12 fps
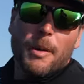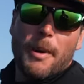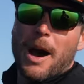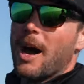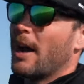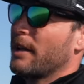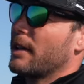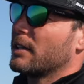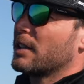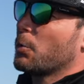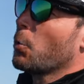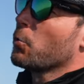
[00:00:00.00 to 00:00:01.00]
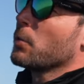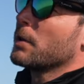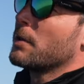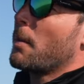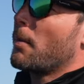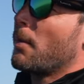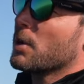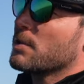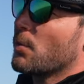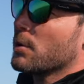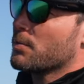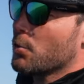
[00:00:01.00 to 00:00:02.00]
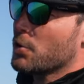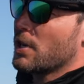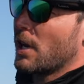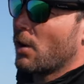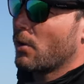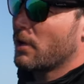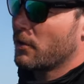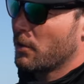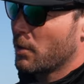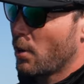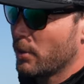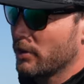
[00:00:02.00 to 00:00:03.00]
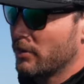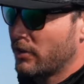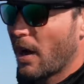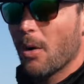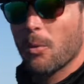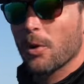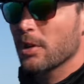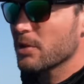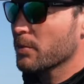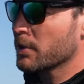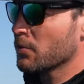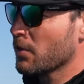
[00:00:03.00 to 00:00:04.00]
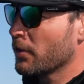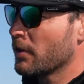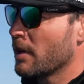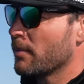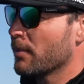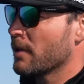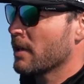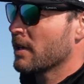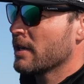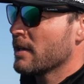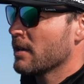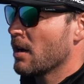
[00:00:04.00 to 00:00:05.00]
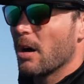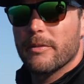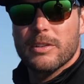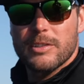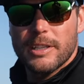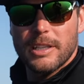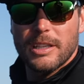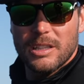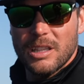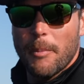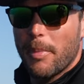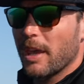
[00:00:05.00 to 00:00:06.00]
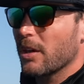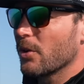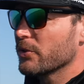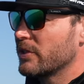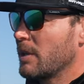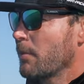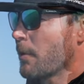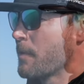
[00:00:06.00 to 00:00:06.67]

up high, and then it will run much, much more shallow. If you go downwards with your rod tip, obviously the bait goes deep.